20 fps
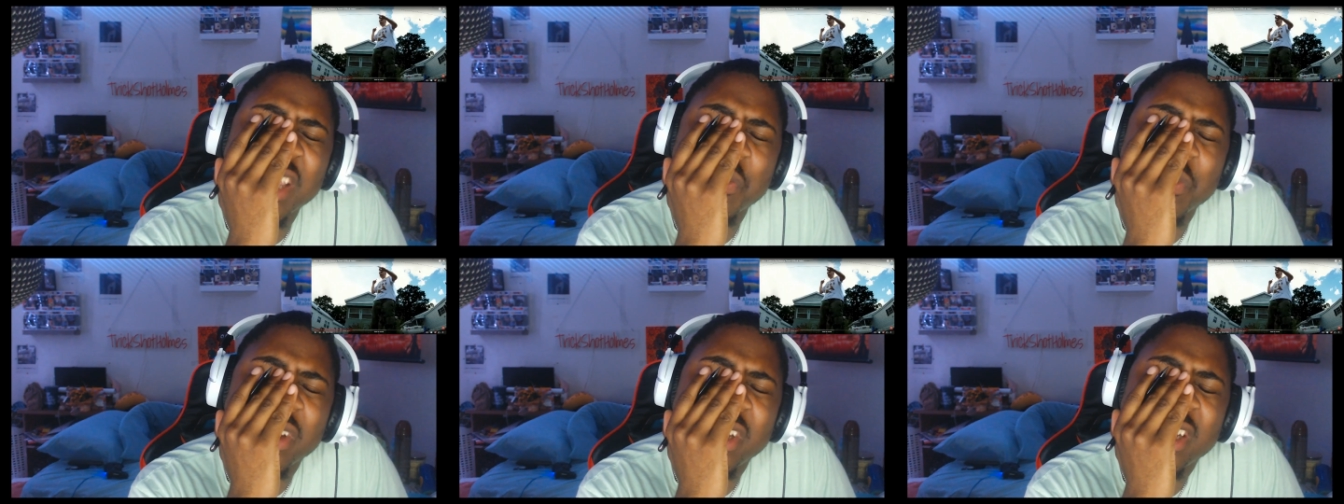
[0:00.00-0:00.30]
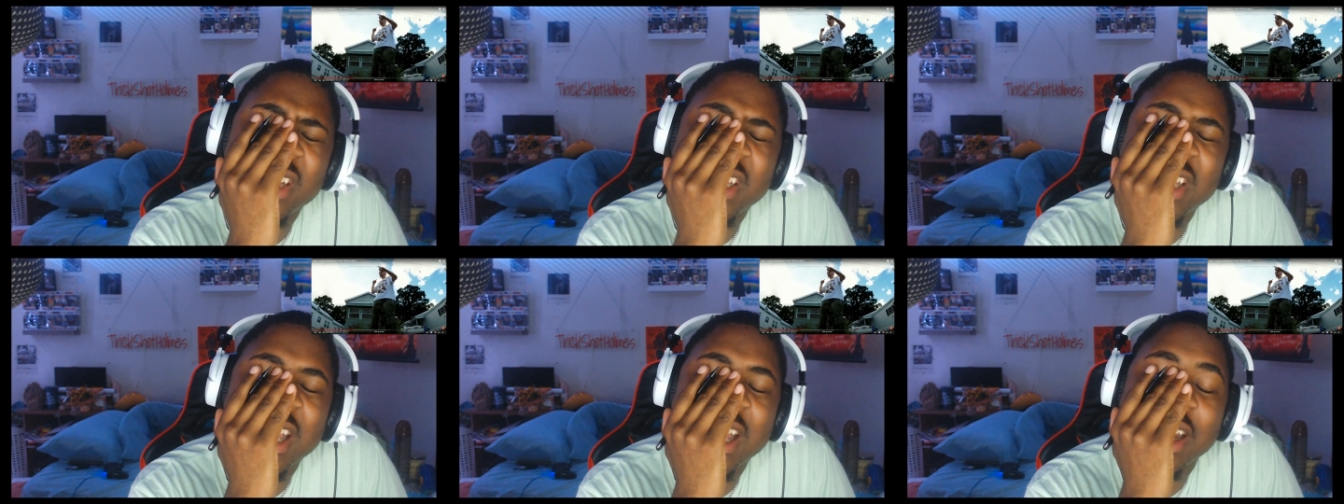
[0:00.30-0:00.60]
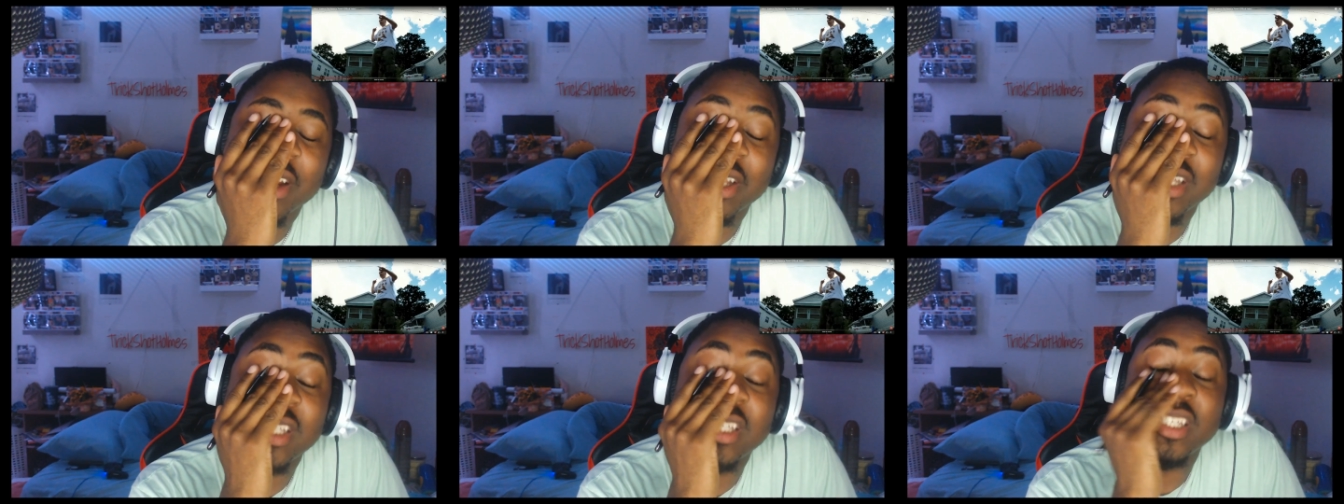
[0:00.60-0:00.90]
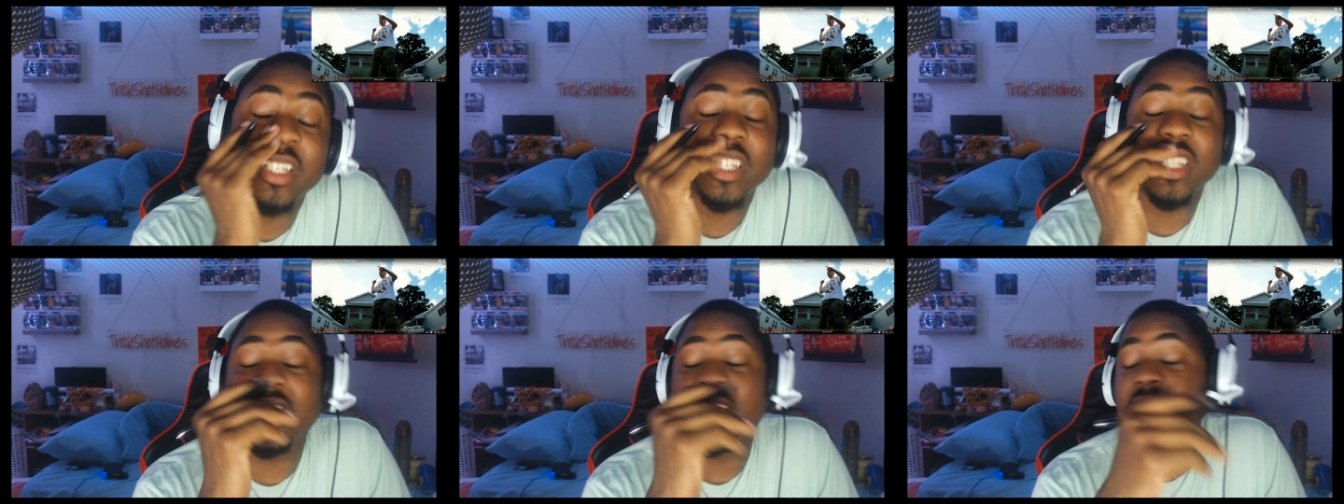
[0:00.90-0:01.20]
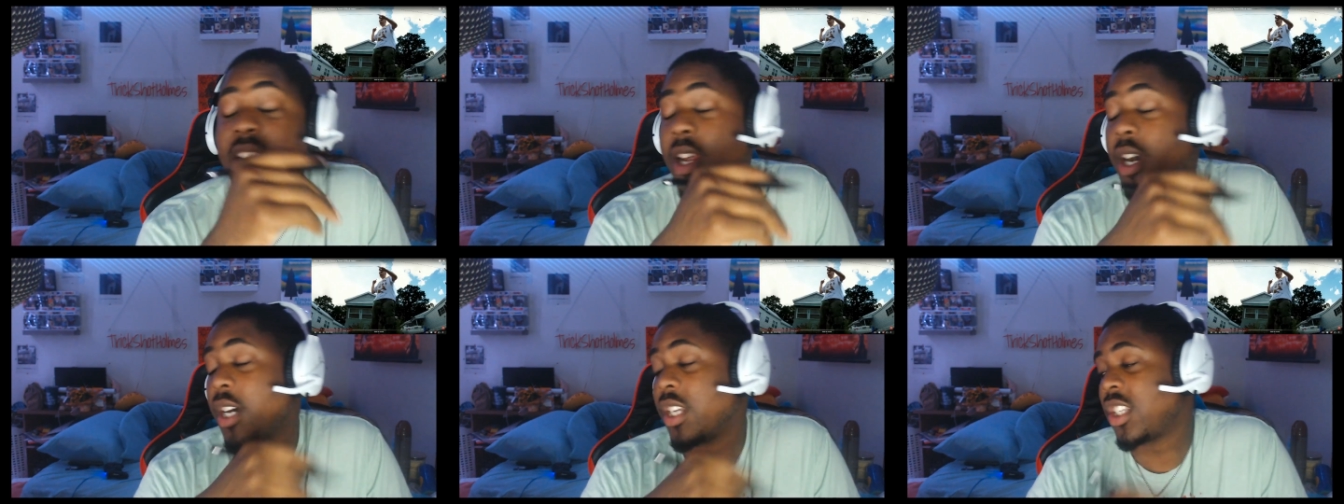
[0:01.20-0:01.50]
is just kind of it's just
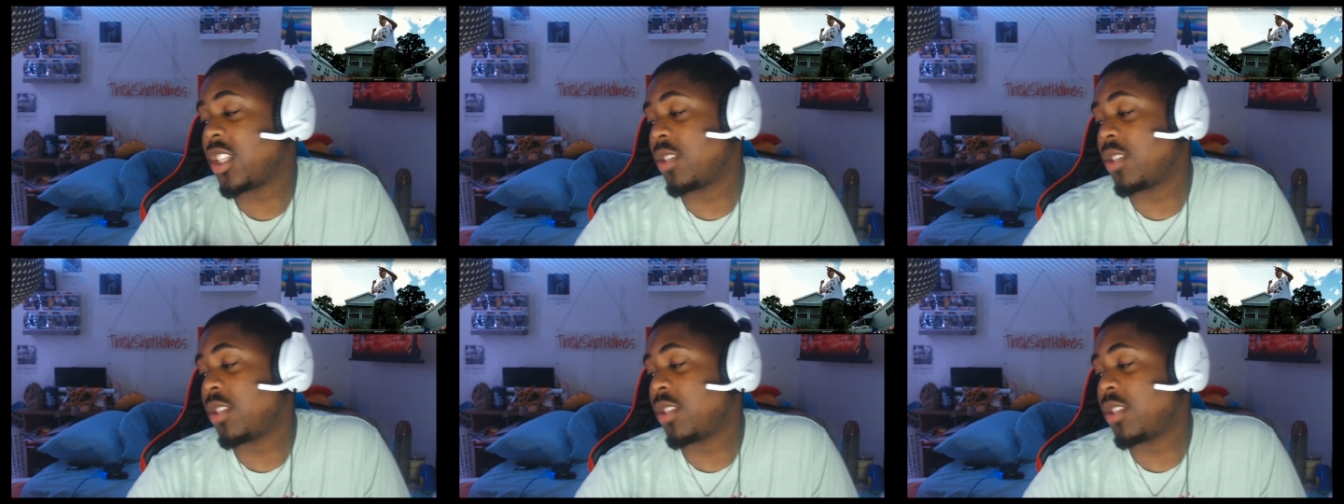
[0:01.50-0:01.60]
nuts